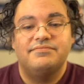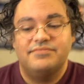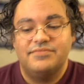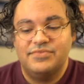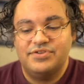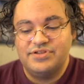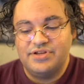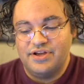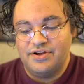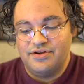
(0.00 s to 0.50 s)

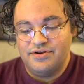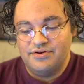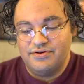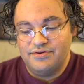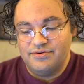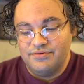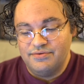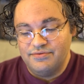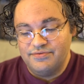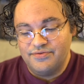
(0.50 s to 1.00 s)

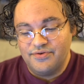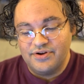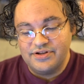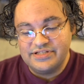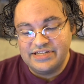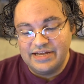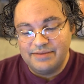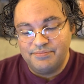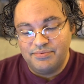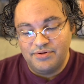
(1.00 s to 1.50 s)
So, for
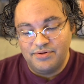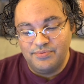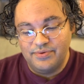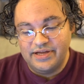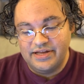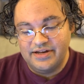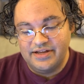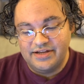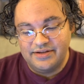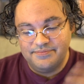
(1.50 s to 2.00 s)
example,
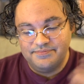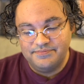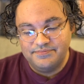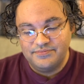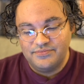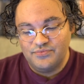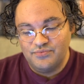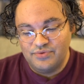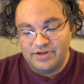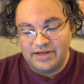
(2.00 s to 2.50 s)
when
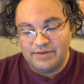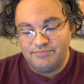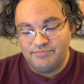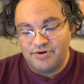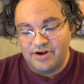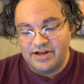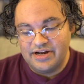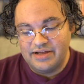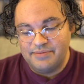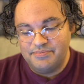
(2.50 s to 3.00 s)
I
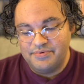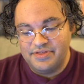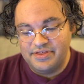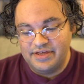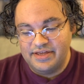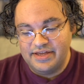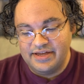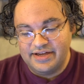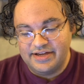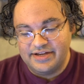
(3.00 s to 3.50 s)
brought up
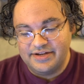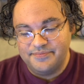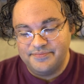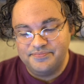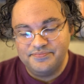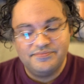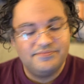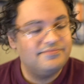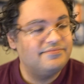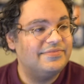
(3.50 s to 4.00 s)
the
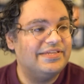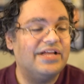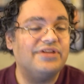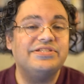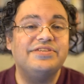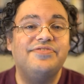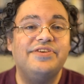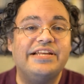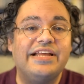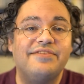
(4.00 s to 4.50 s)

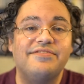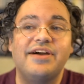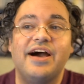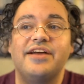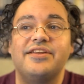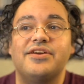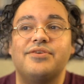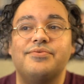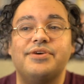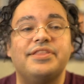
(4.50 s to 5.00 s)
guilty feet have
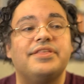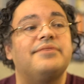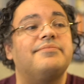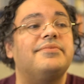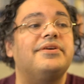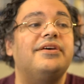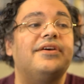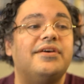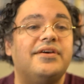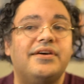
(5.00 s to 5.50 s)
got no
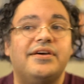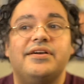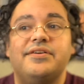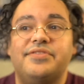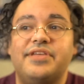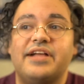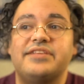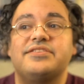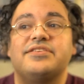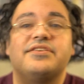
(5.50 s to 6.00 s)
rhythm,
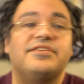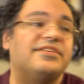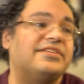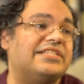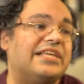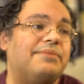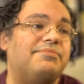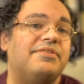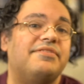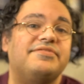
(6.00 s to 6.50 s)
that's a good
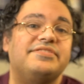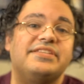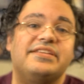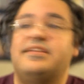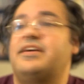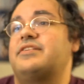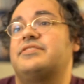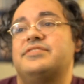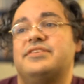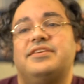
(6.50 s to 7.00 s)
example of
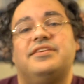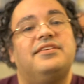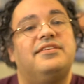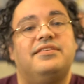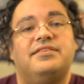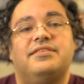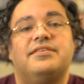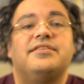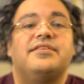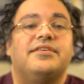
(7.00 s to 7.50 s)

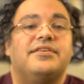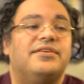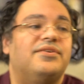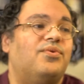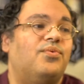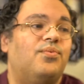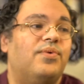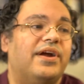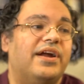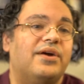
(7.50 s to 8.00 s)
synecdoche,
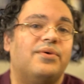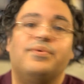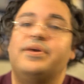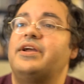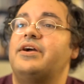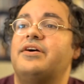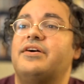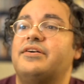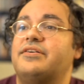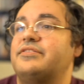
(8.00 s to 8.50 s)
where we
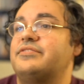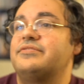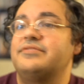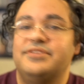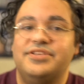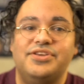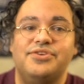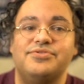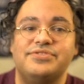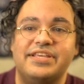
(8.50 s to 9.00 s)
are
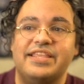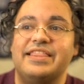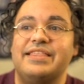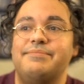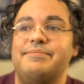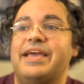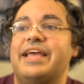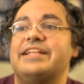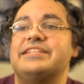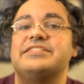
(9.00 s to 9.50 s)
using the
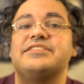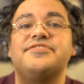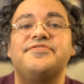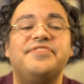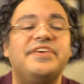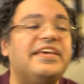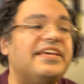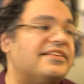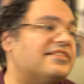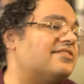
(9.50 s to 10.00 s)
man's
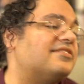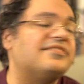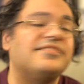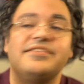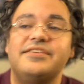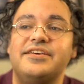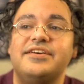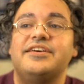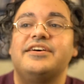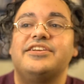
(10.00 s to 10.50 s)
feet
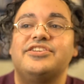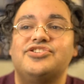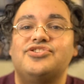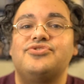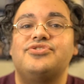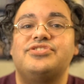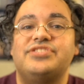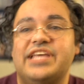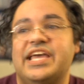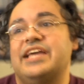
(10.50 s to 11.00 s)
to
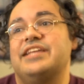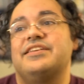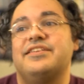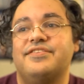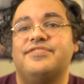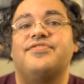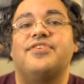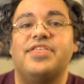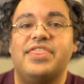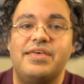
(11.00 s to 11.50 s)
stand
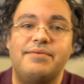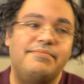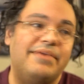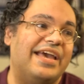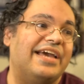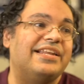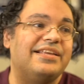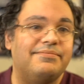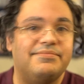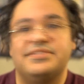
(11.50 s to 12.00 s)
in for the
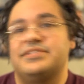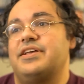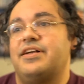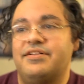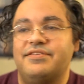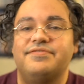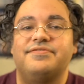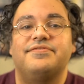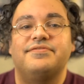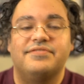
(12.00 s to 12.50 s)
man
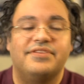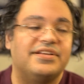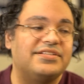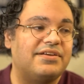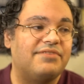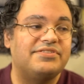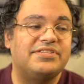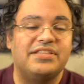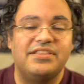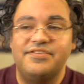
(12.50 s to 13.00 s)
himself. Because
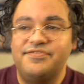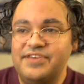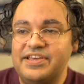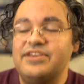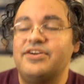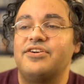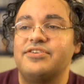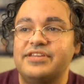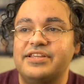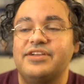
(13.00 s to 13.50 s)
obviously the
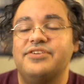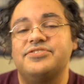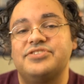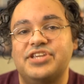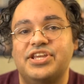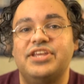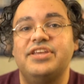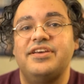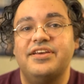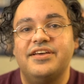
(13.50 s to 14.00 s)
feet aren't
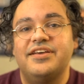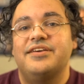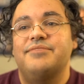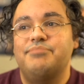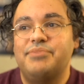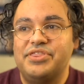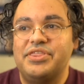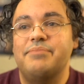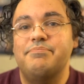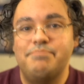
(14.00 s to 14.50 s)
guilty,
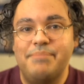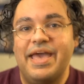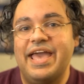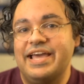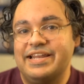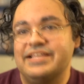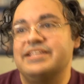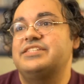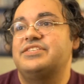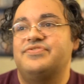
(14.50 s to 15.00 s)
but the
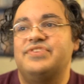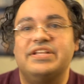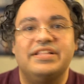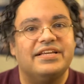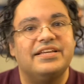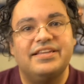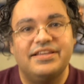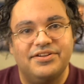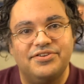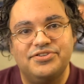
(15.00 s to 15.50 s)
man is
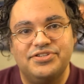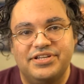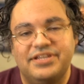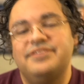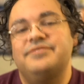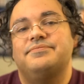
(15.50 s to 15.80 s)
feeling guilty.